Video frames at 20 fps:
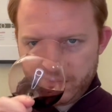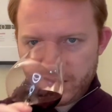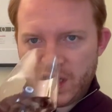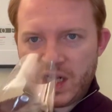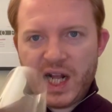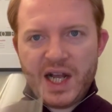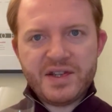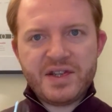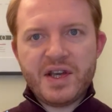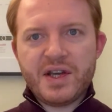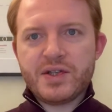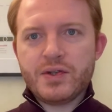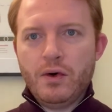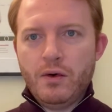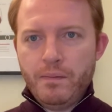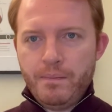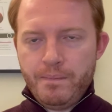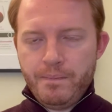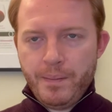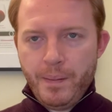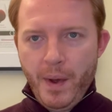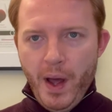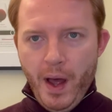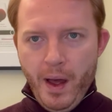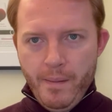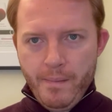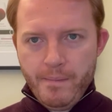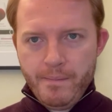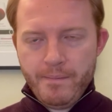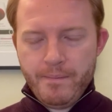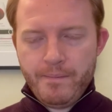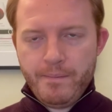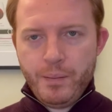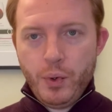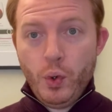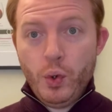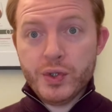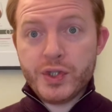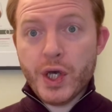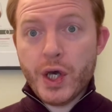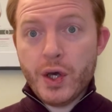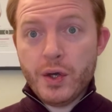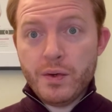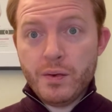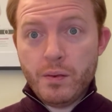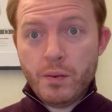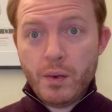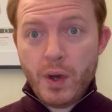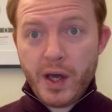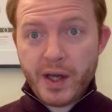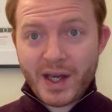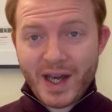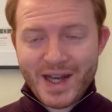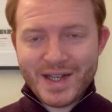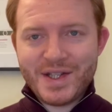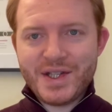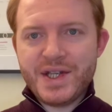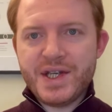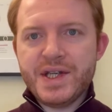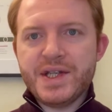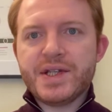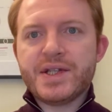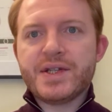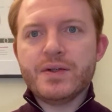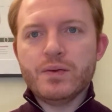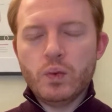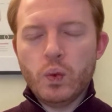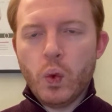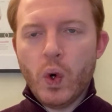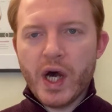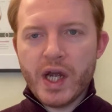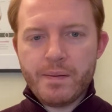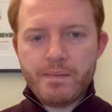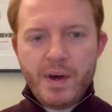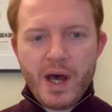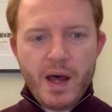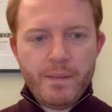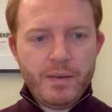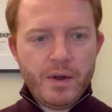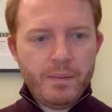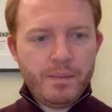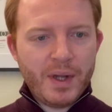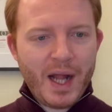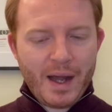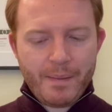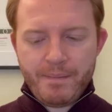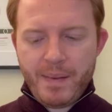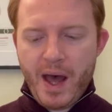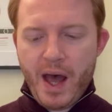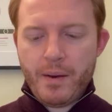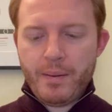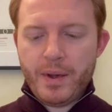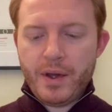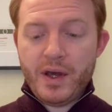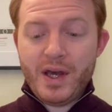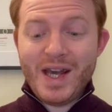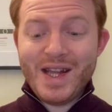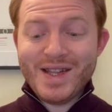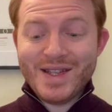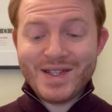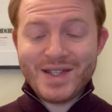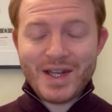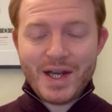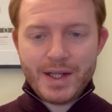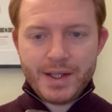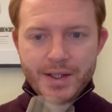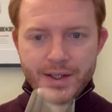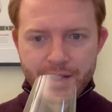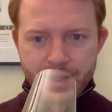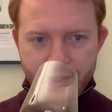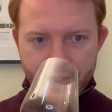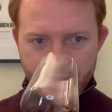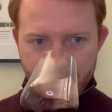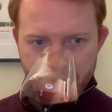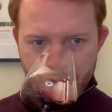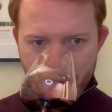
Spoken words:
Classic sort of Bordeaux, cassis, white pepper, black pepper, incense.